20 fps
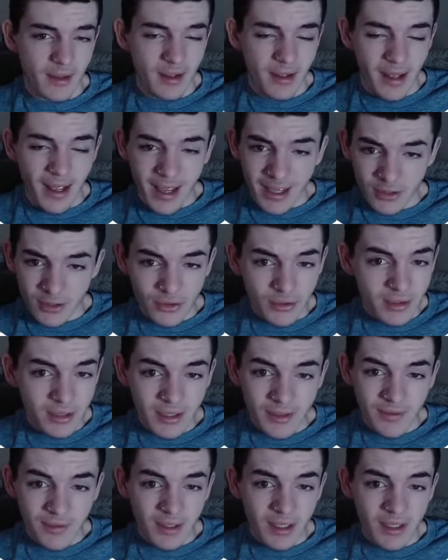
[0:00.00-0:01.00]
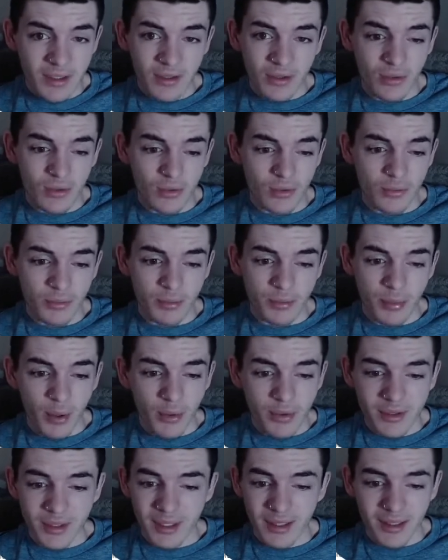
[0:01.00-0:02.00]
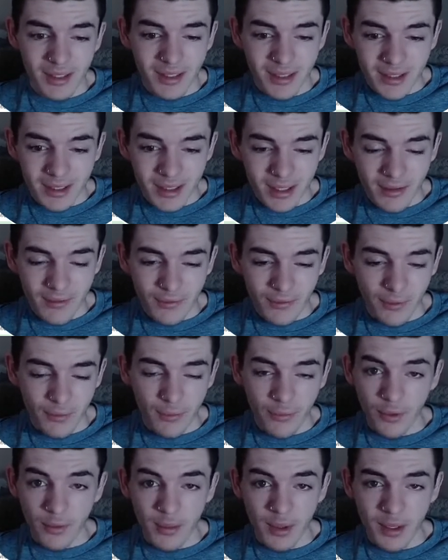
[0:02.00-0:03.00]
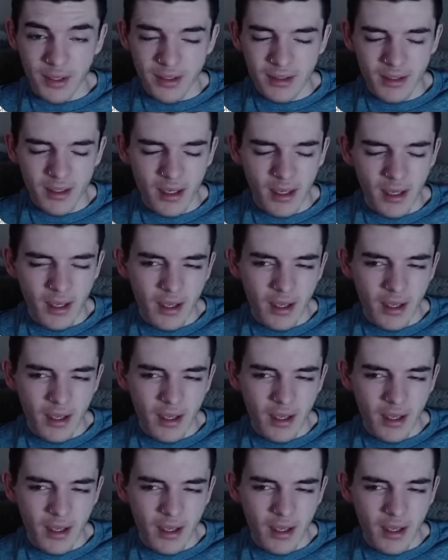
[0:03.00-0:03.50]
entrance fee to post a listing for 4 months.